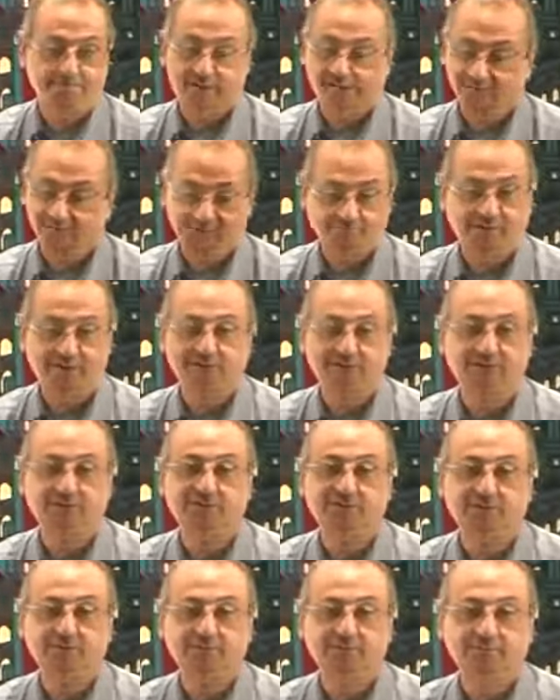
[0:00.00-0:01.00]
It's a
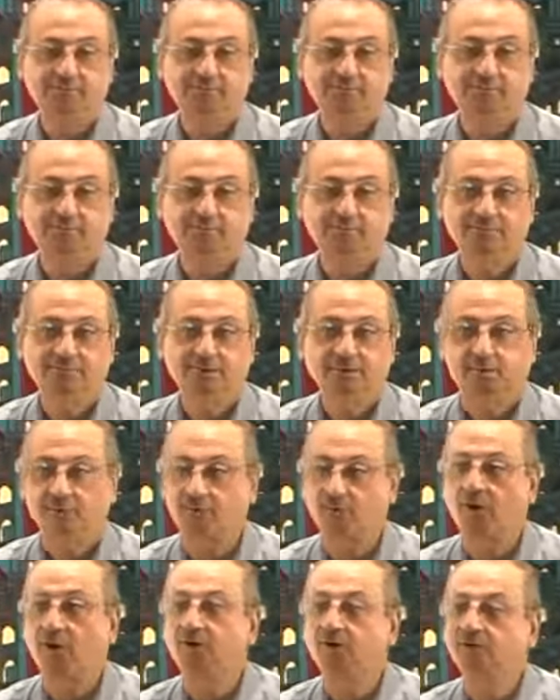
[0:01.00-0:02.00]
condition. If
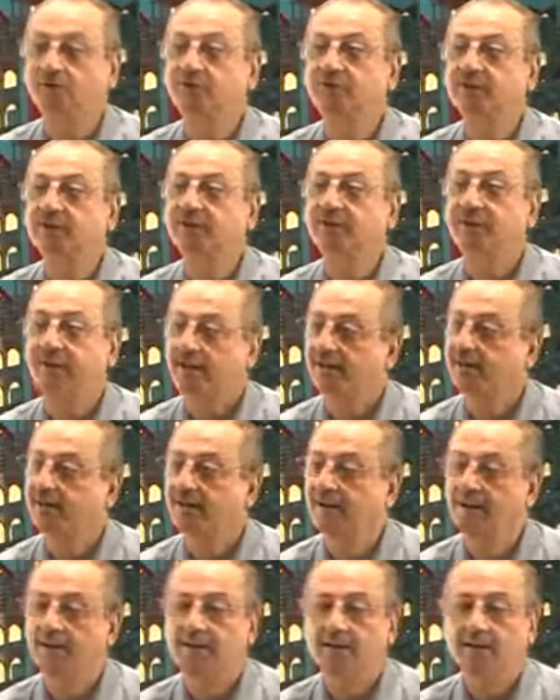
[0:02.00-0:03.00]
you are using
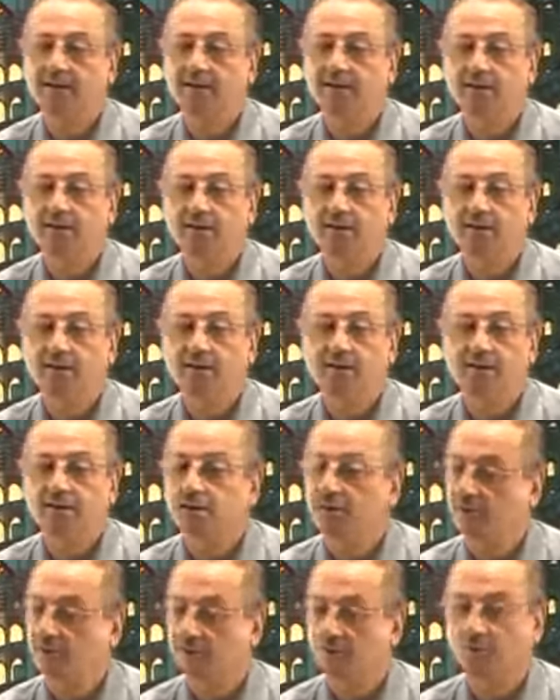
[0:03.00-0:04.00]
inna,
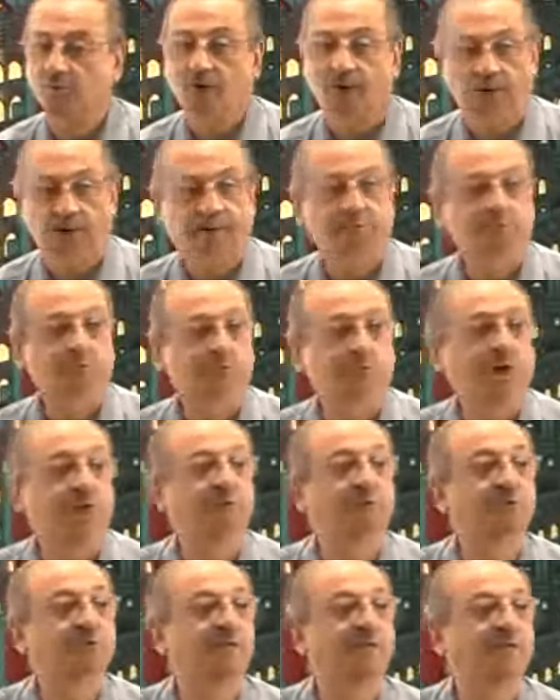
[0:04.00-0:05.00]
you have to have
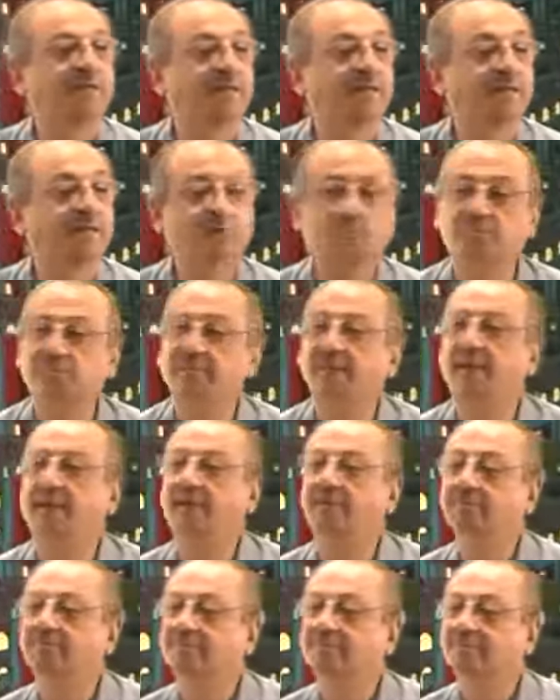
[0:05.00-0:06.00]
a jumla ismiya.
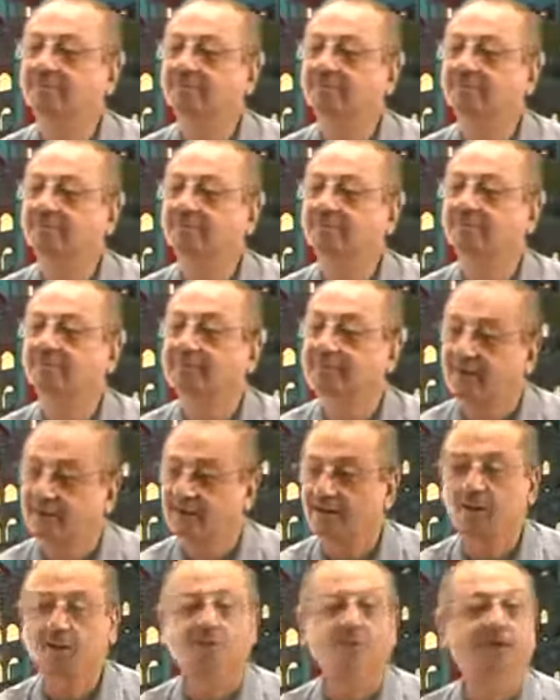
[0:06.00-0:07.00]
And
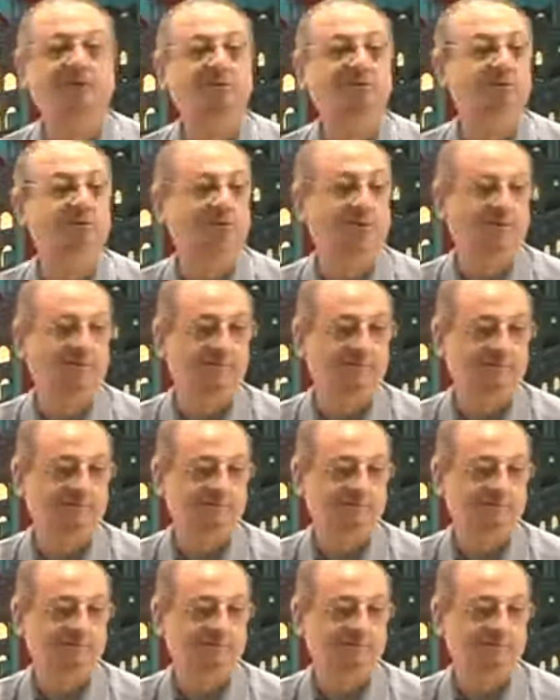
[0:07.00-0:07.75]
noun has to come.